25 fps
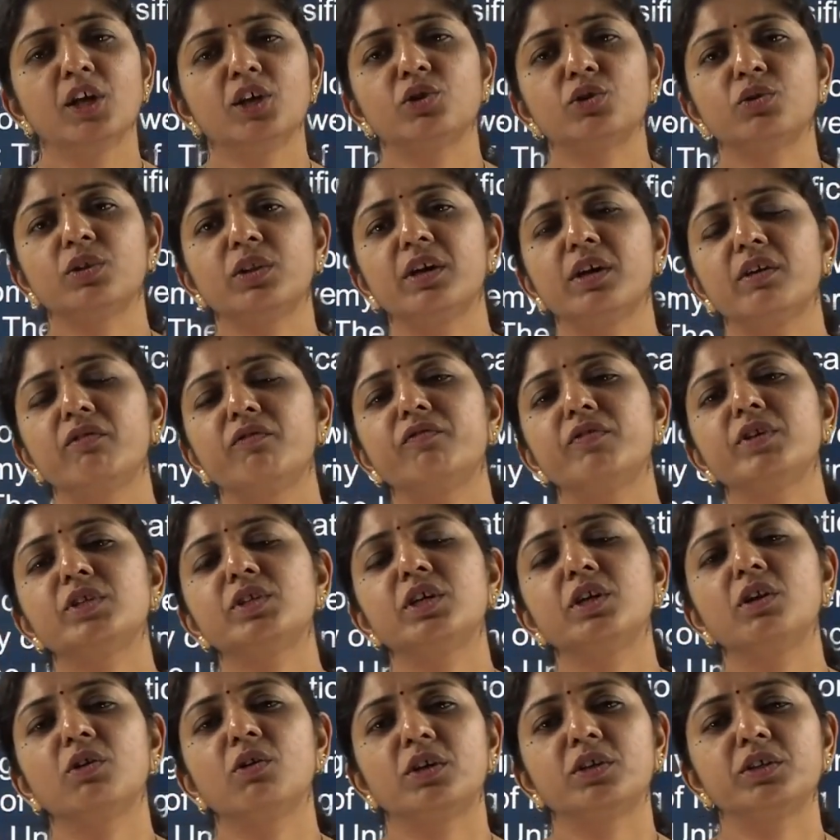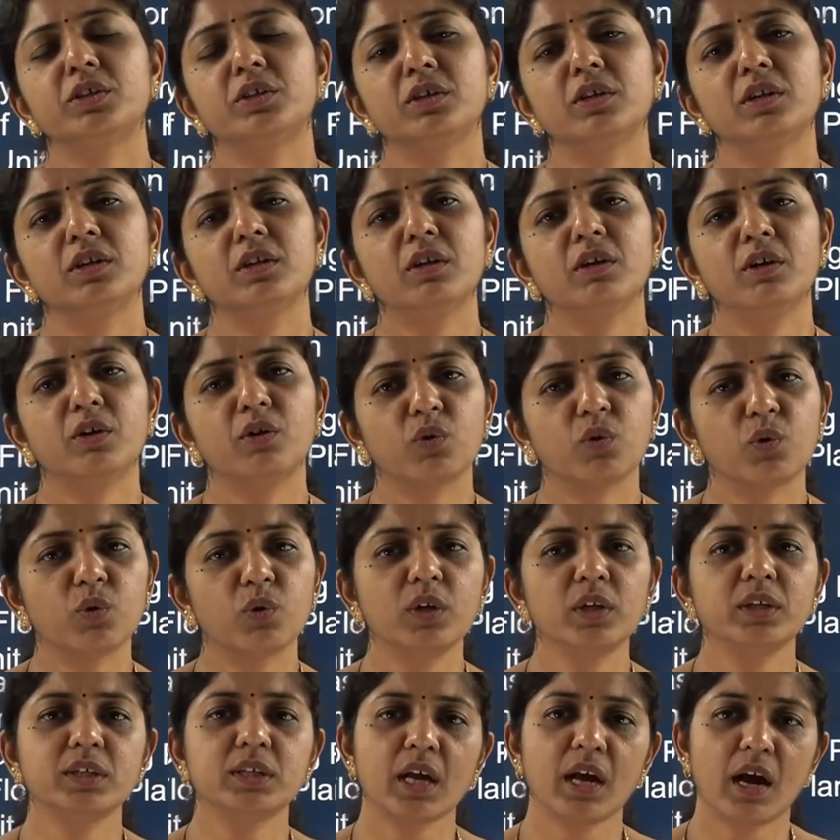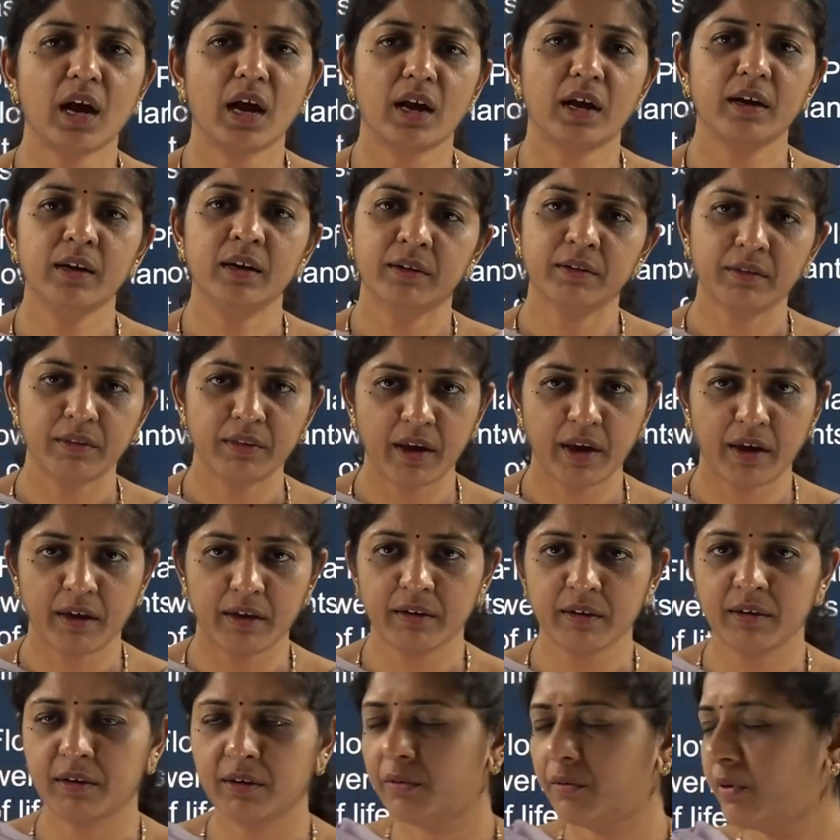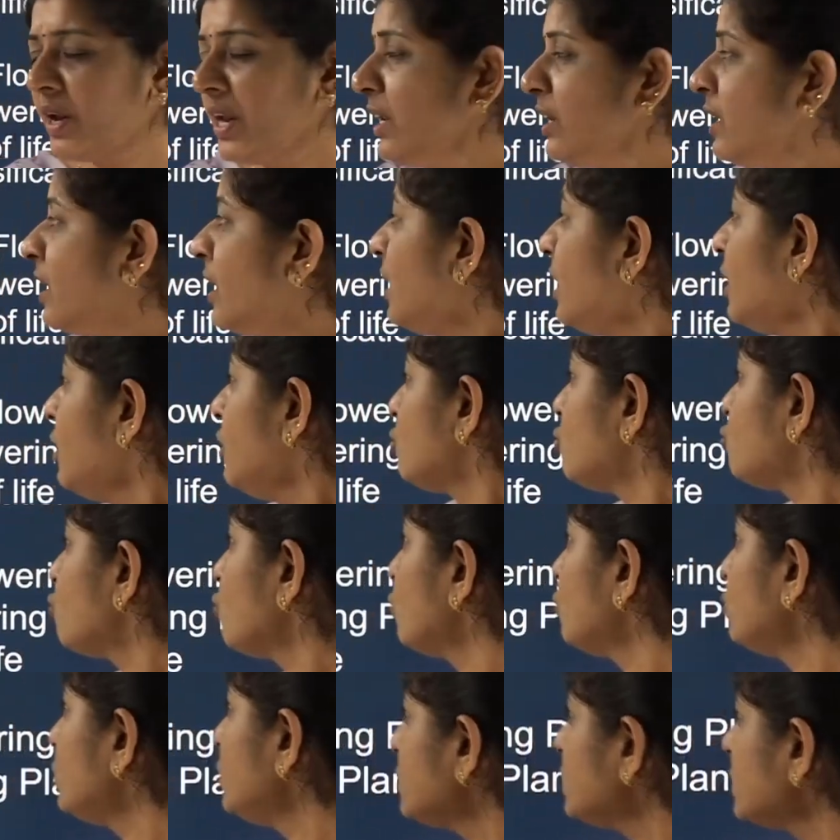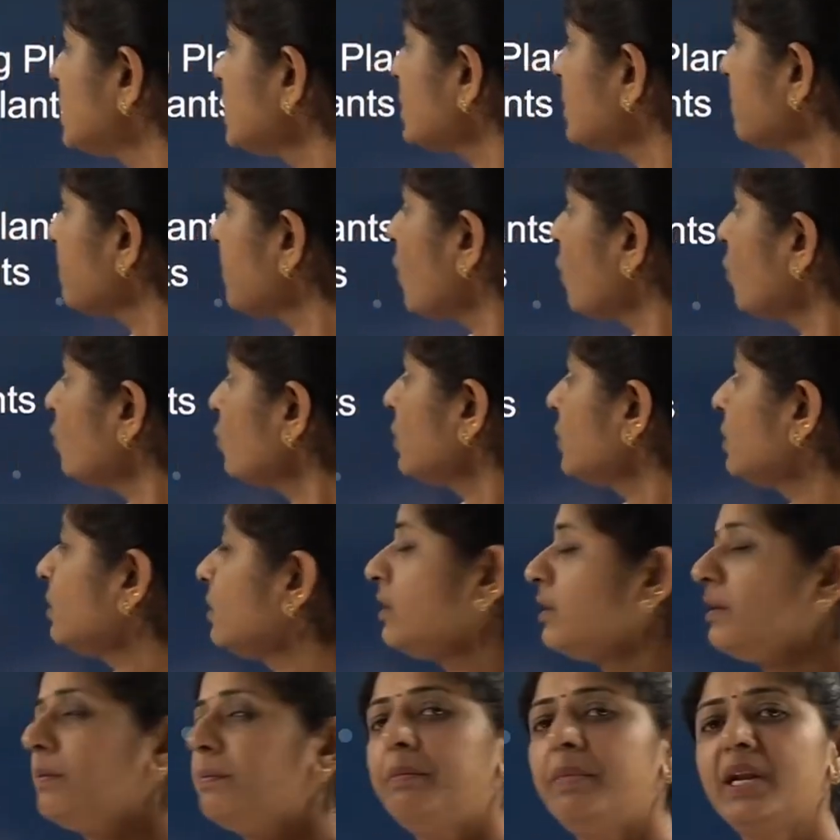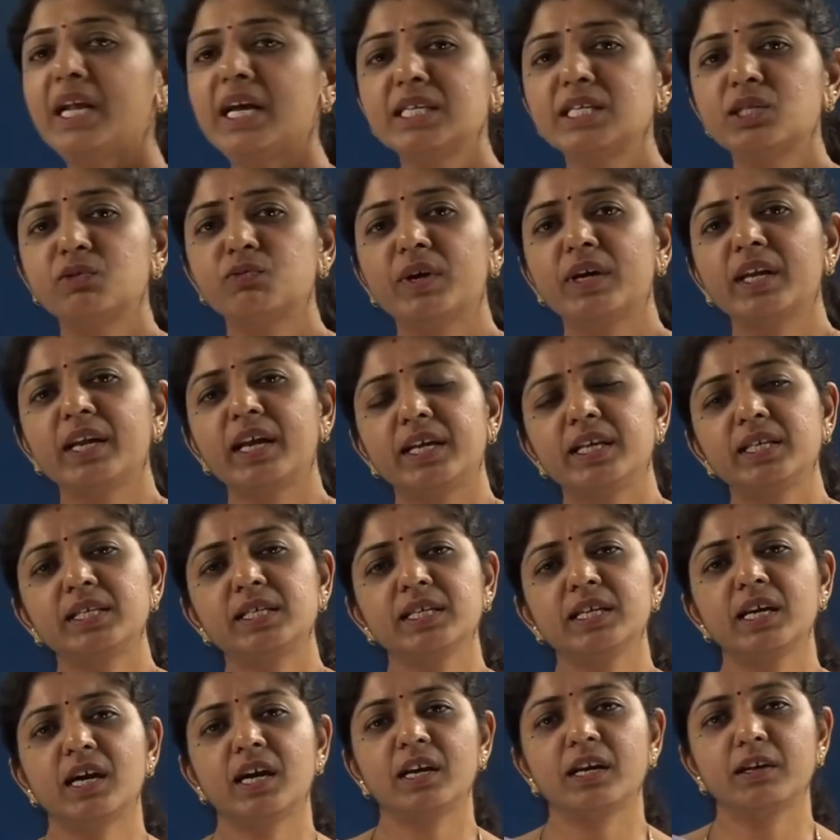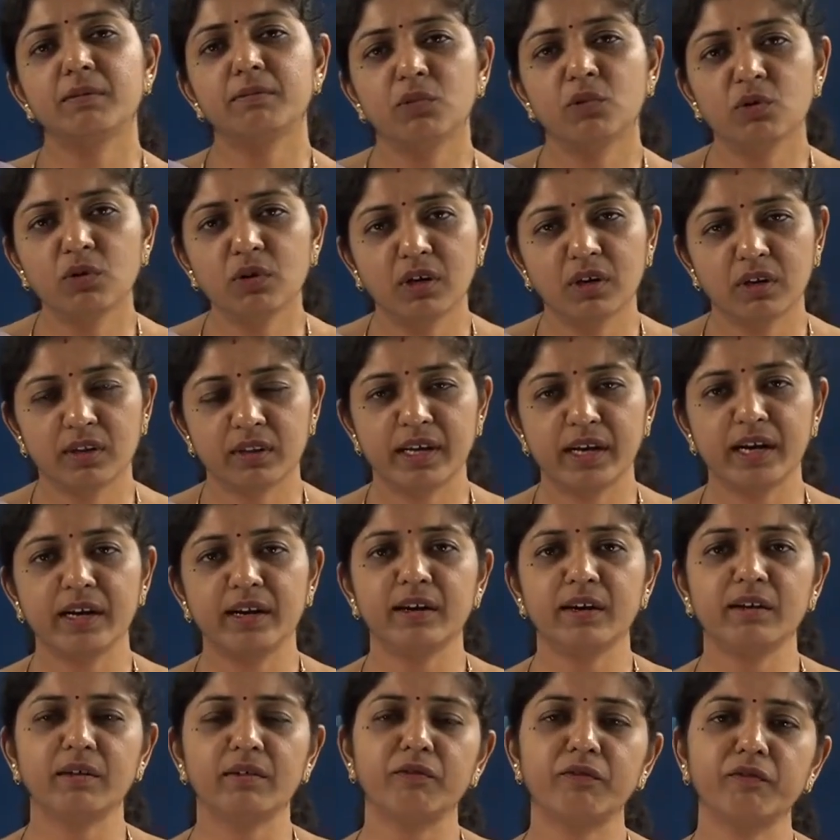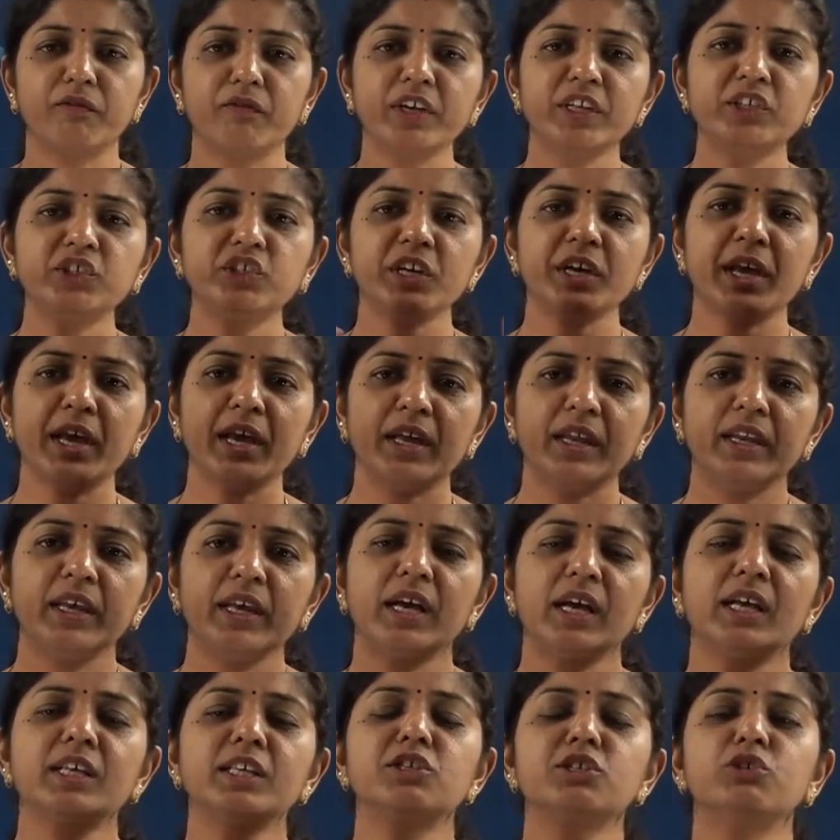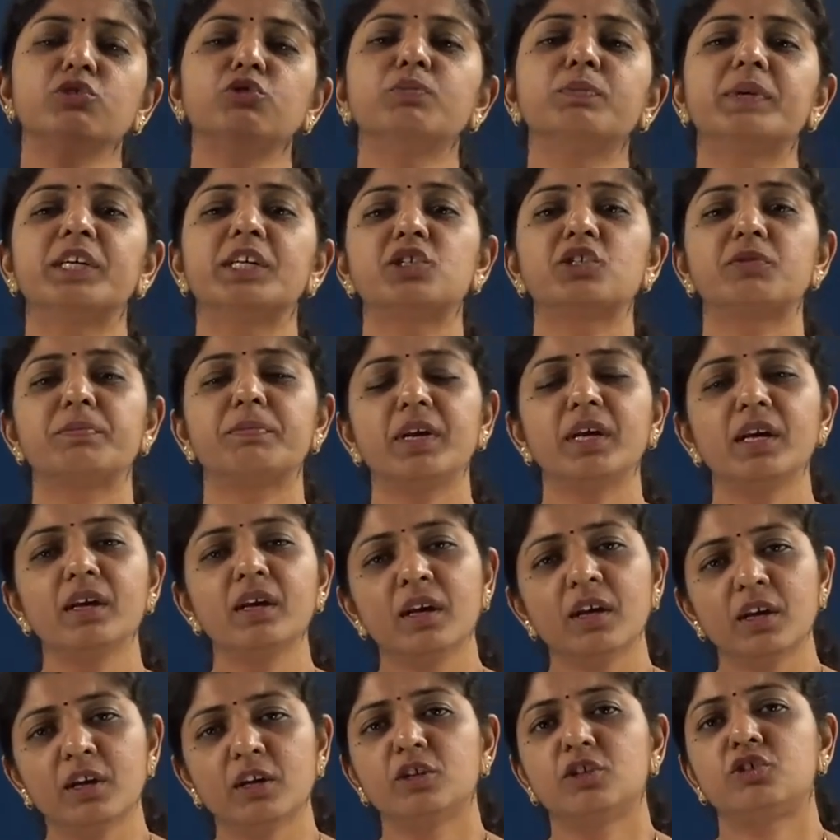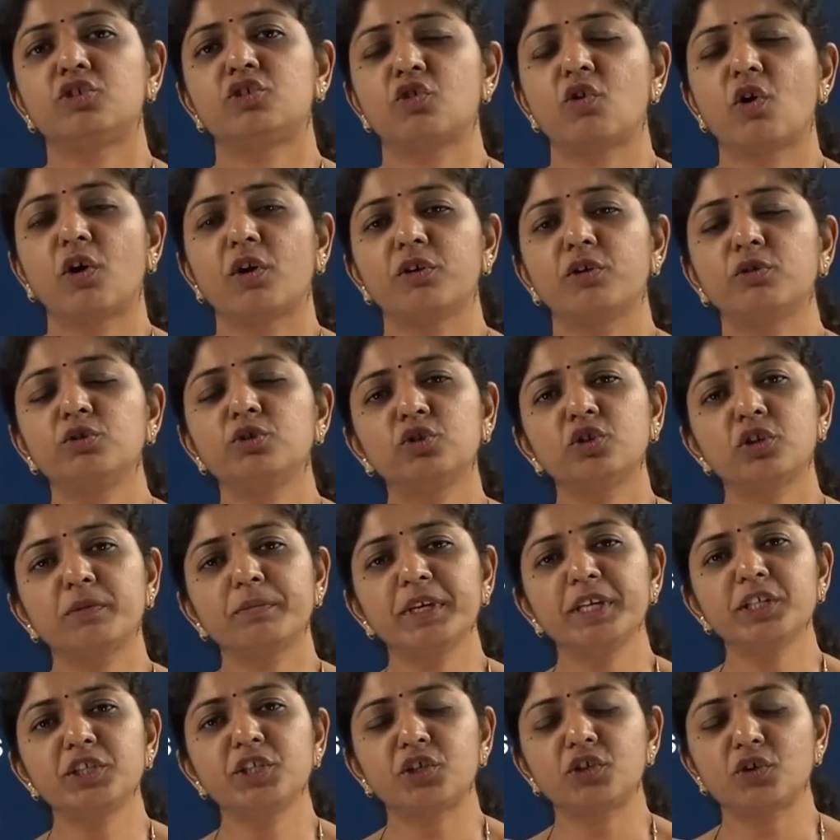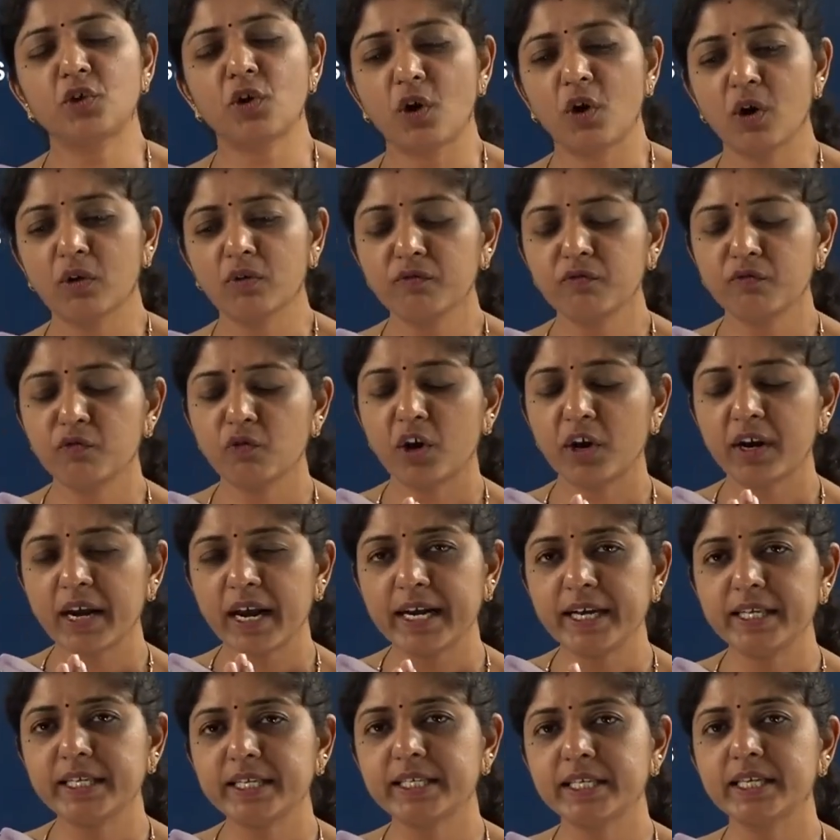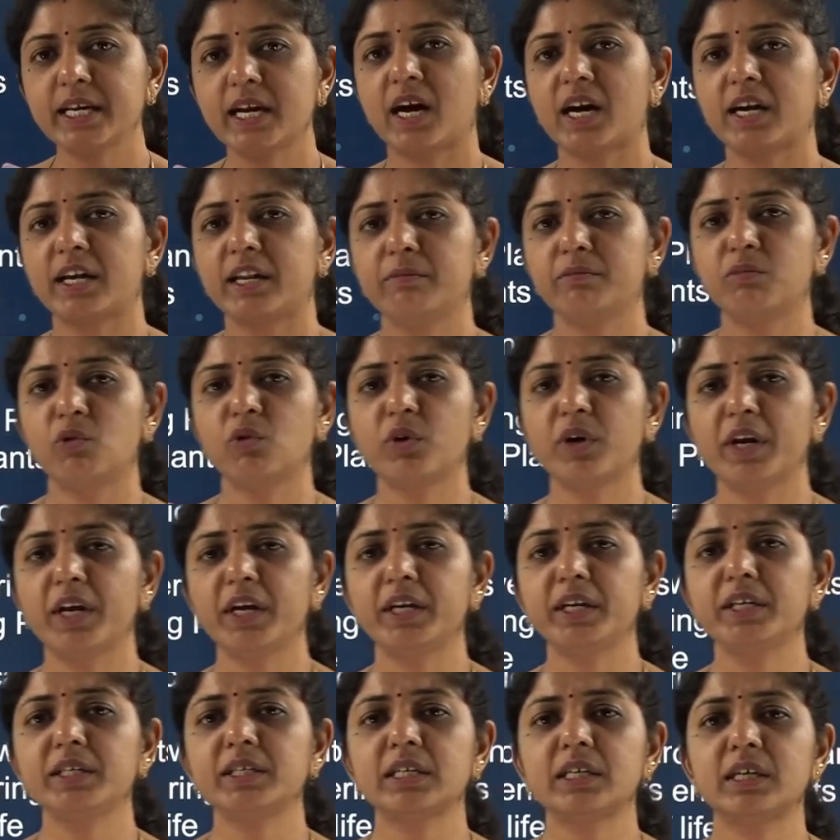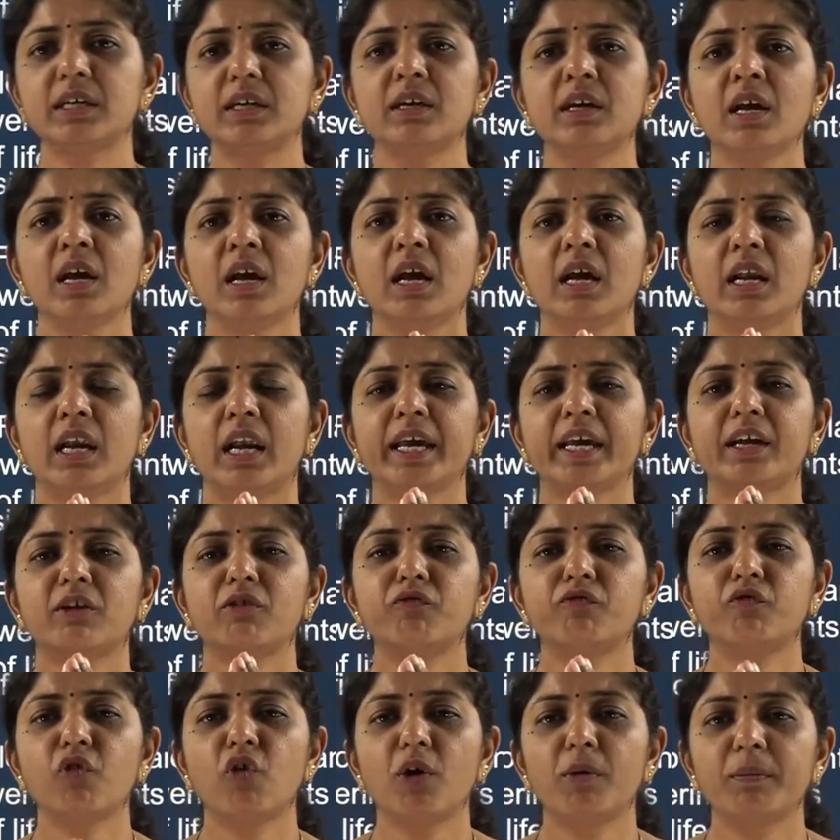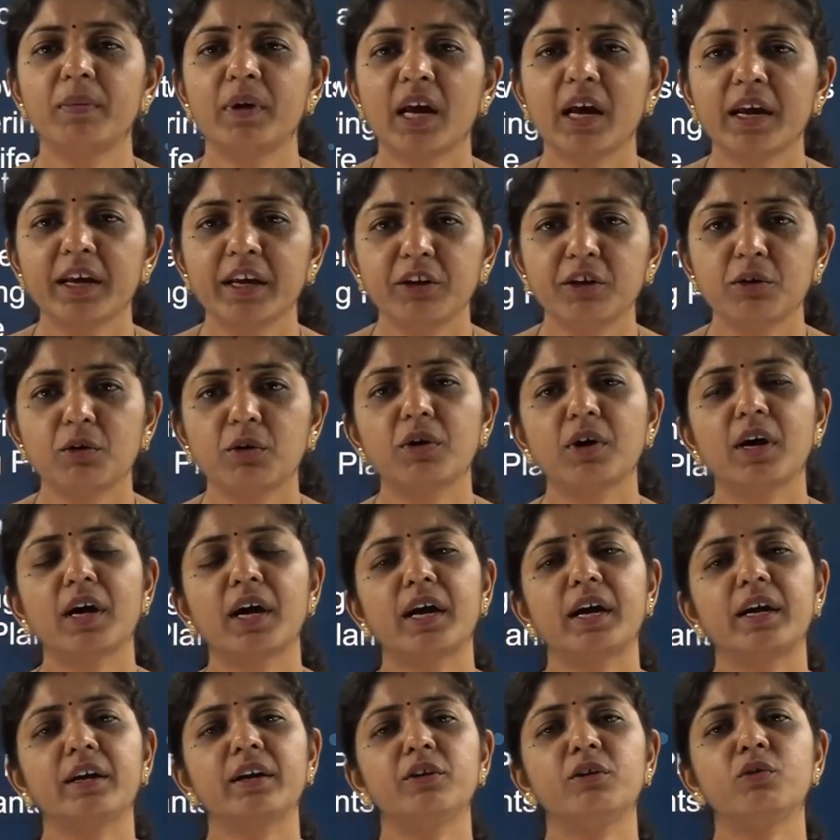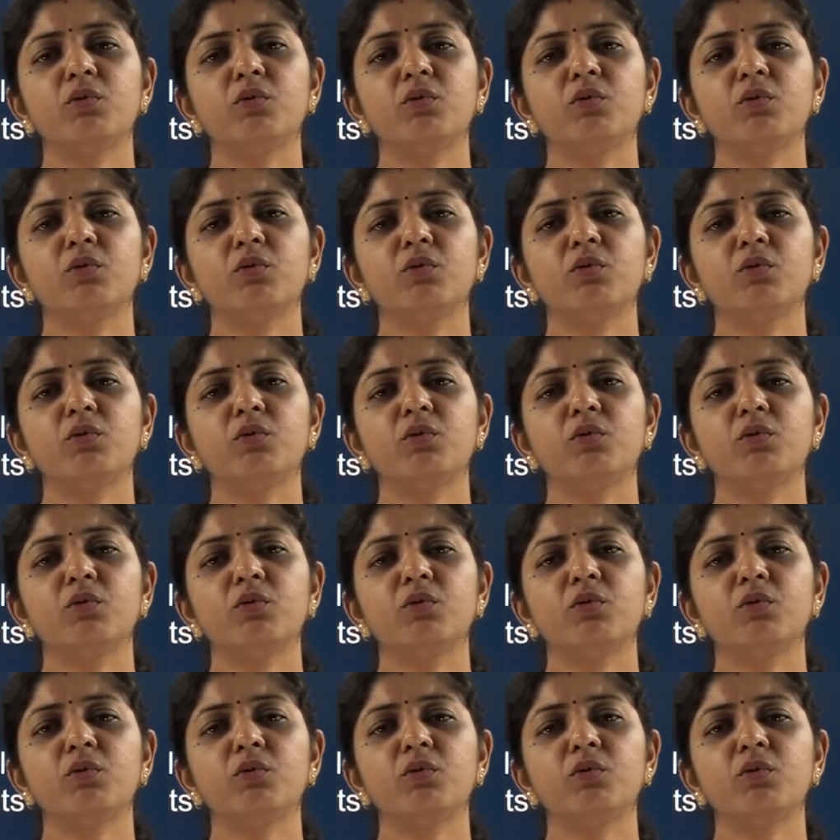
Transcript: So their physiological roles are there, right? So this is about +1 NCERT book, that which areas you must be strong. You should be strong for NCERT book. It is a like a formula in your hand.